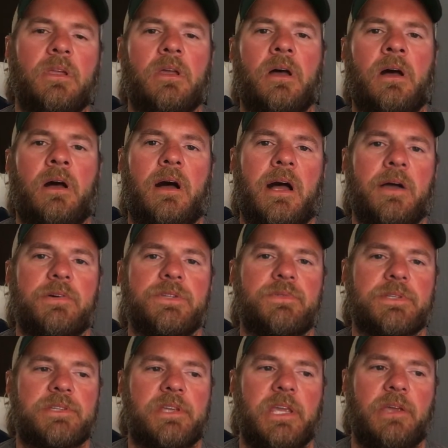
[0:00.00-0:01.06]
Uh, I was
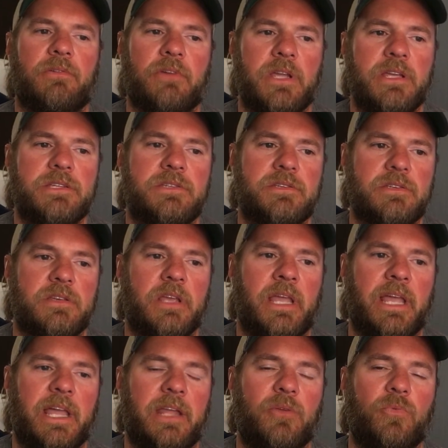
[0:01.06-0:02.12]
with Skeet Reese,
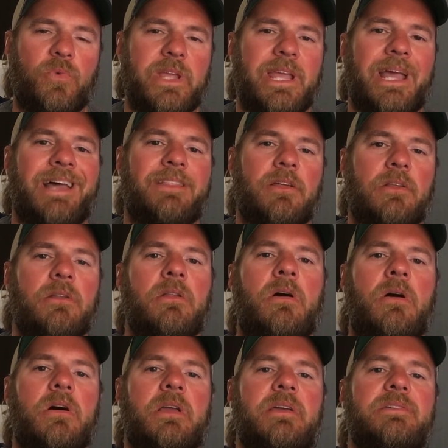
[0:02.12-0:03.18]
and we had the
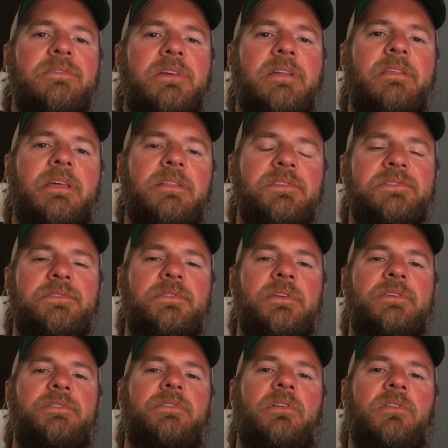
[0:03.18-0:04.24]
longest, I think this, this
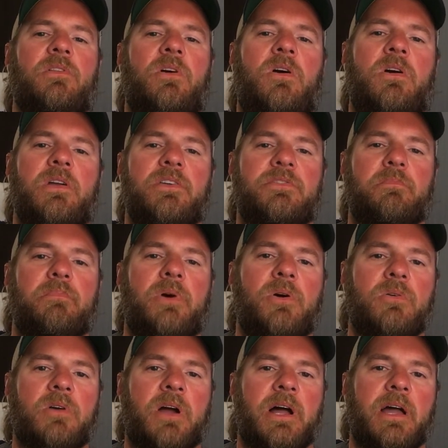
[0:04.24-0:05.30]
is the longest
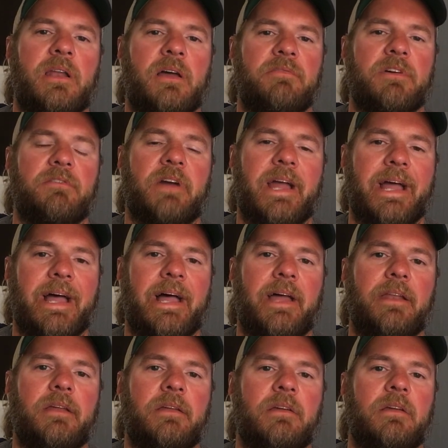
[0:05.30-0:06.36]
boat ride I've ever
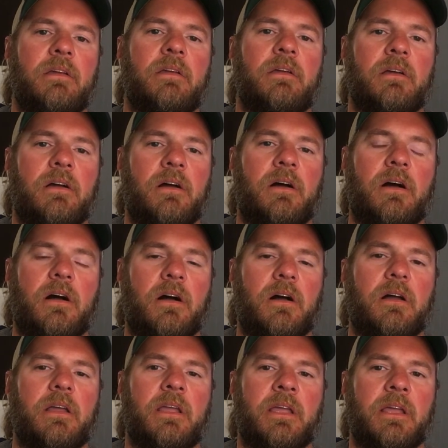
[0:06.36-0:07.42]
had uh,
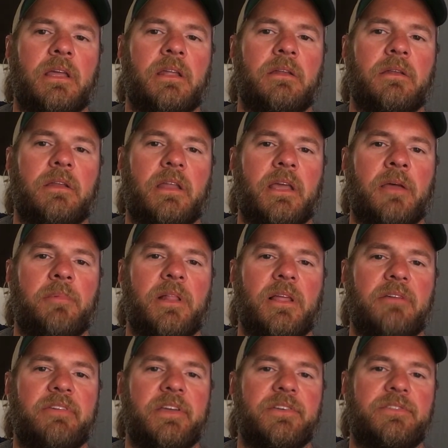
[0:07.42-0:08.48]
in M L
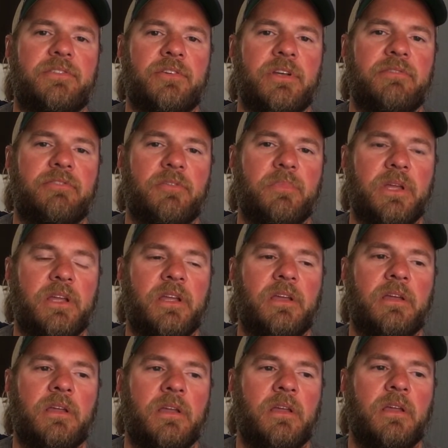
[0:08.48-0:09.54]
F history for me.
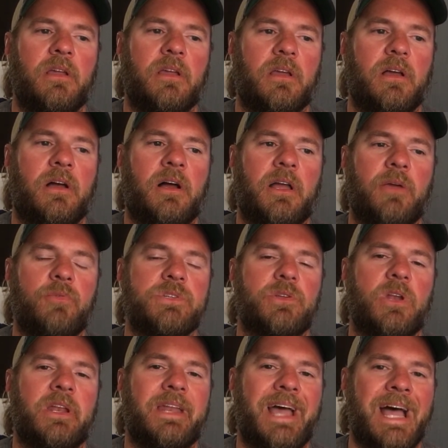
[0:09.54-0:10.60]
Uh, it was
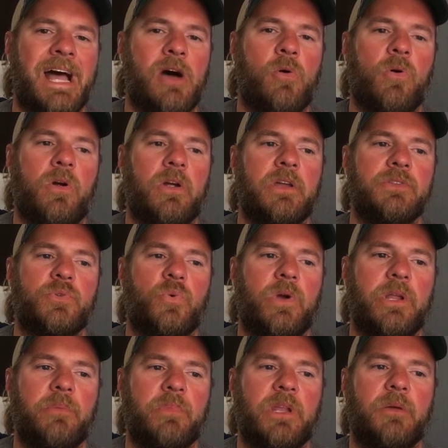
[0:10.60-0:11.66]
an hour and
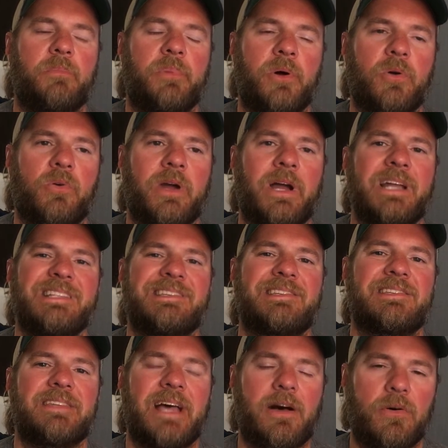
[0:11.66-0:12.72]
twenty minute boat ride
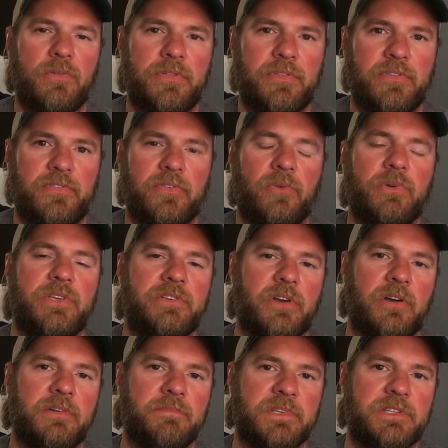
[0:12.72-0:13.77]
south, so we
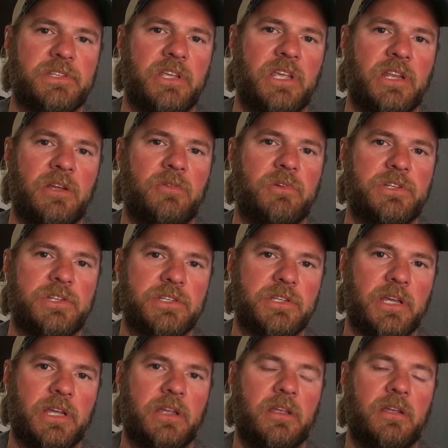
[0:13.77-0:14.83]
start in Messina, which is
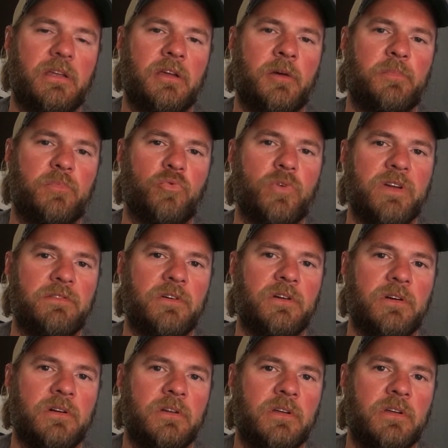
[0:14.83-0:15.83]
like upriver